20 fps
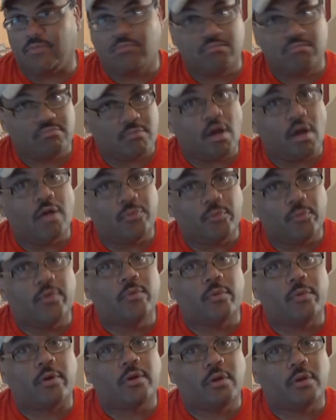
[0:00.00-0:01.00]
And all
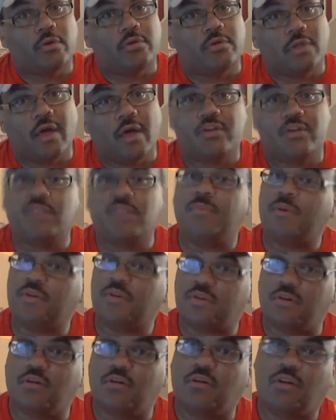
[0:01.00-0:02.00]
three were close losses,
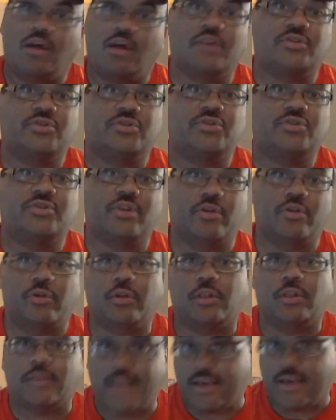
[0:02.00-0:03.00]
but still losses
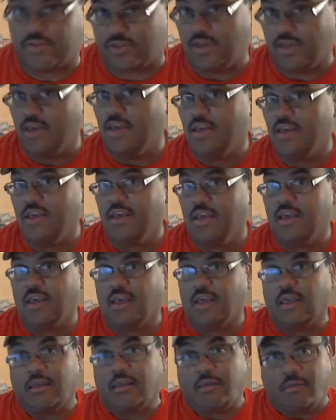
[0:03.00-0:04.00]
nonetheless.
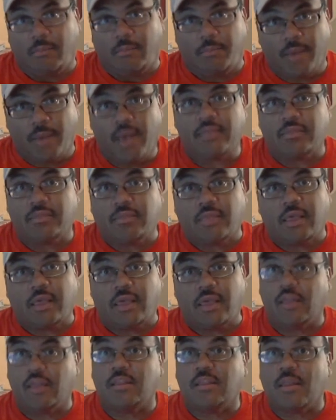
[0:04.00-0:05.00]
But
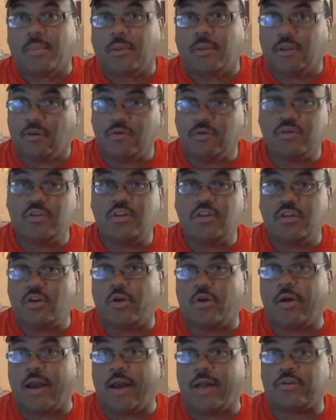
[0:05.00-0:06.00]
they ended up closing the
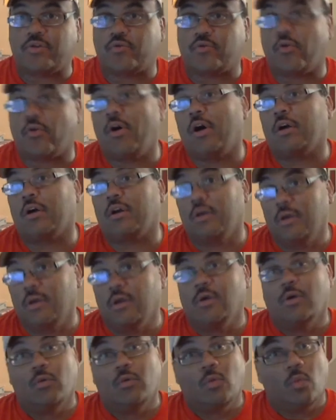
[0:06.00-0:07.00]
year out strong,
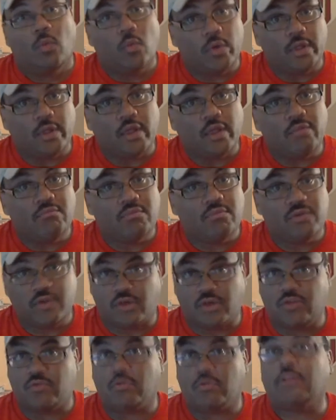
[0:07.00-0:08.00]
winning
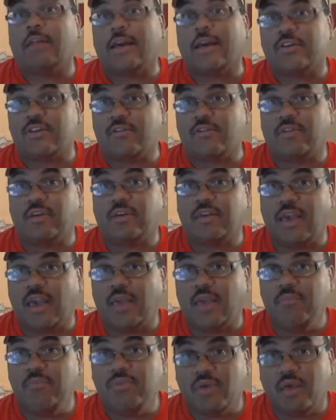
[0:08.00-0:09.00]
six of their last seven
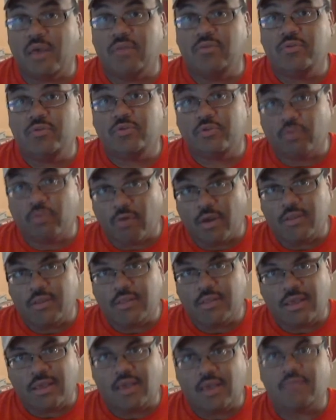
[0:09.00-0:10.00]
games. And
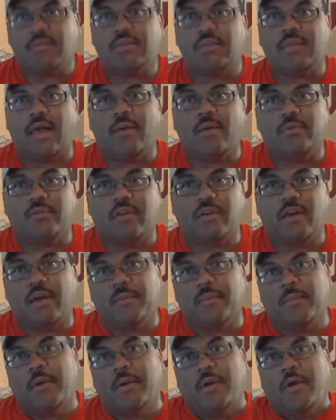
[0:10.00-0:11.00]
during the end of
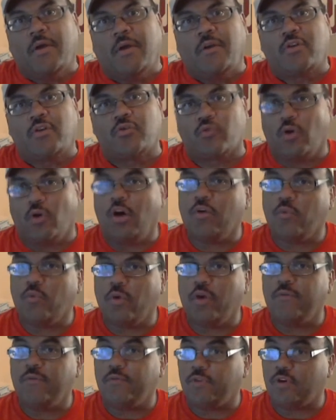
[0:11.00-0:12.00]
that strong
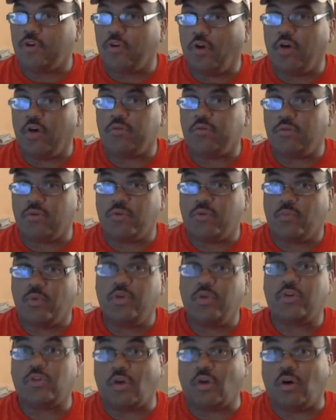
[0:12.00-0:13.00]
run for the Cardinals,
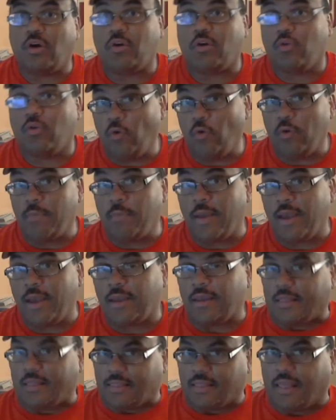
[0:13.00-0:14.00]
we saw a
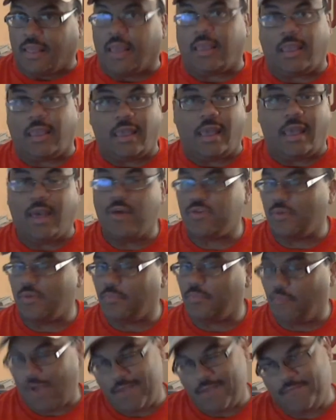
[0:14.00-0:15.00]
quarterback that has
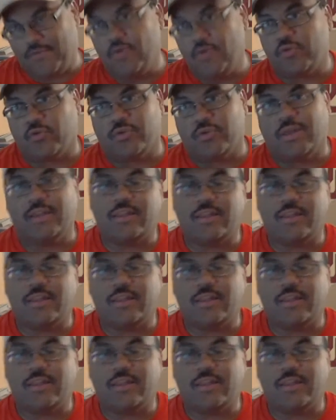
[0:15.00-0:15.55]
a bright future.